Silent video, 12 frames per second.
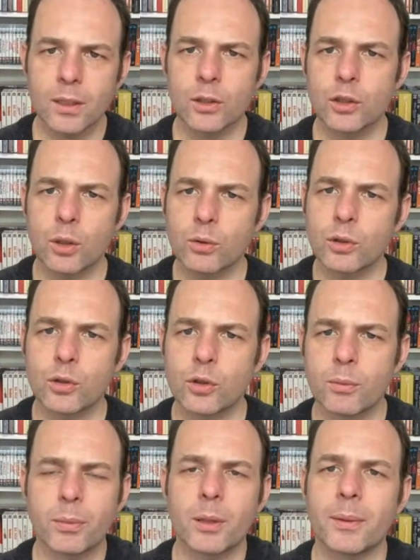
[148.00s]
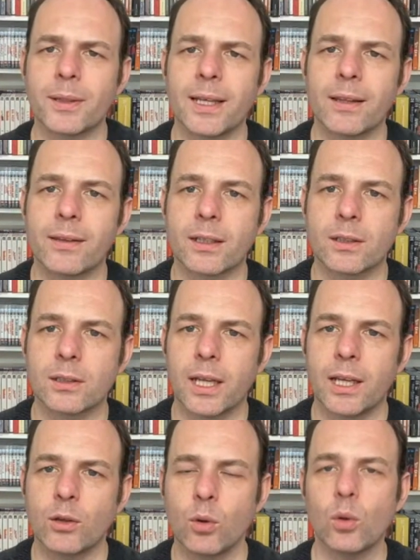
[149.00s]
Children Shouldn't Play With Dead Things
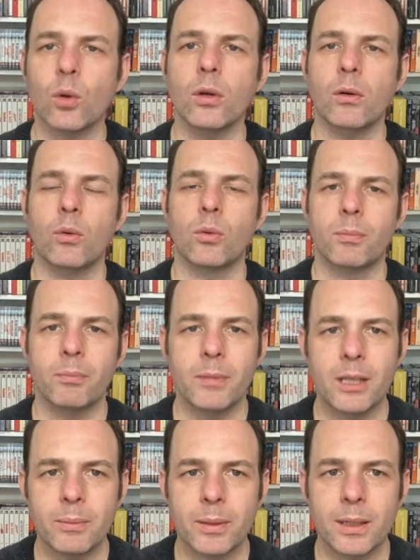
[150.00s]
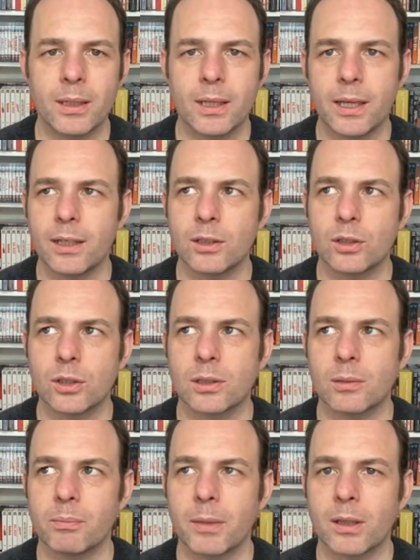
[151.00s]
not long ago, maybe
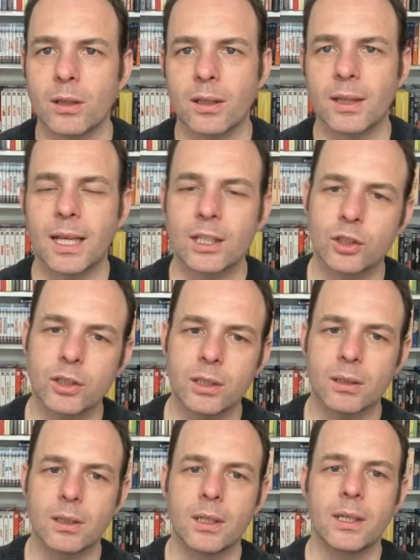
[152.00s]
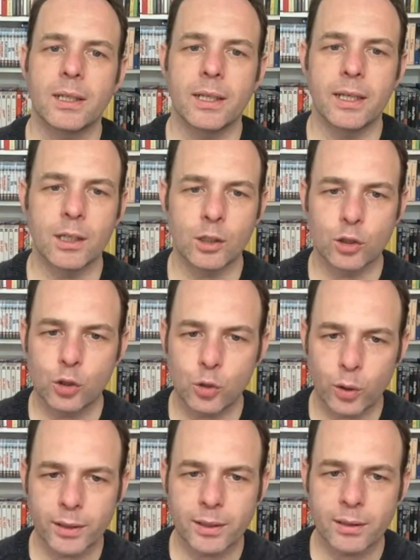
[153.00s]
just middle of last year. I
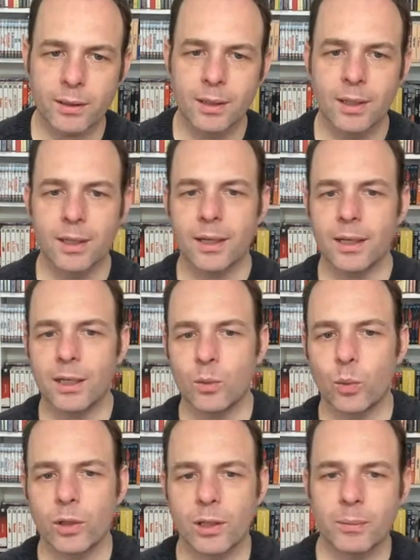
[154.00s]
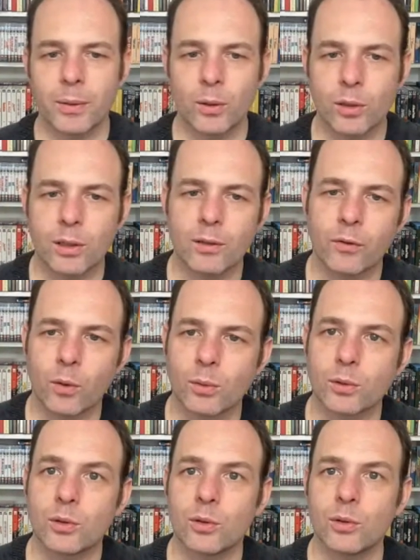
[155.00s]
enjoyed it, one I'd be looking
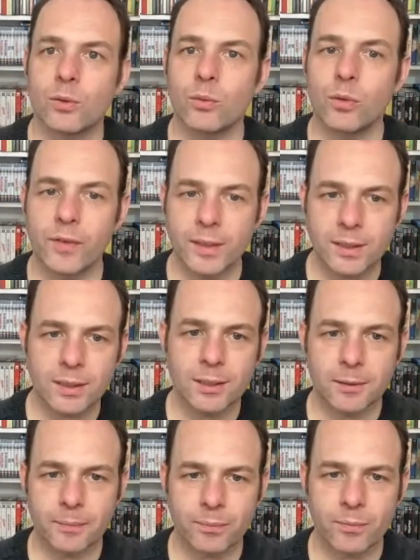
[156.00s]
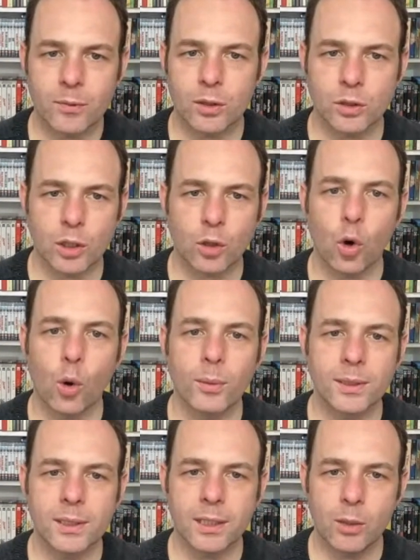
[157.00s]
forward to revisiting. There's a
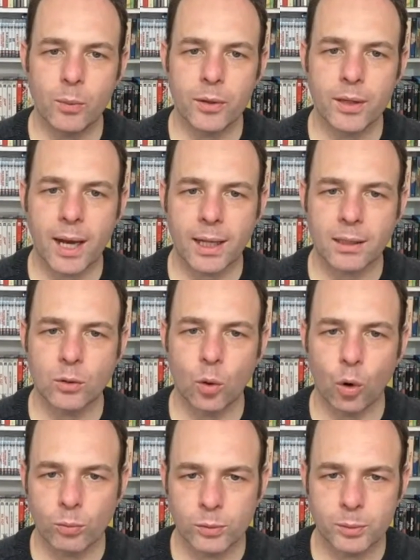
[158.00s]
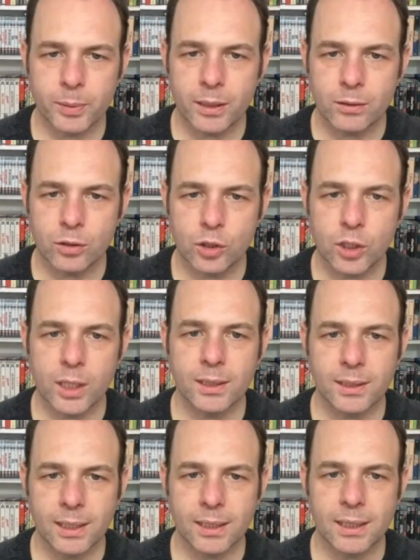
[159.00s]
commentary with Alan Ormsby, Jane
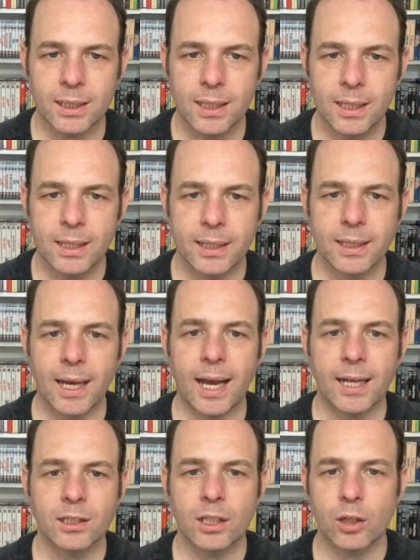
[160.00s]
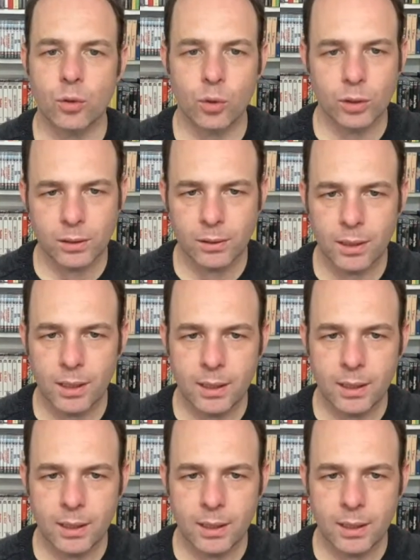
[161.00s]
Daly and Anya Cronin,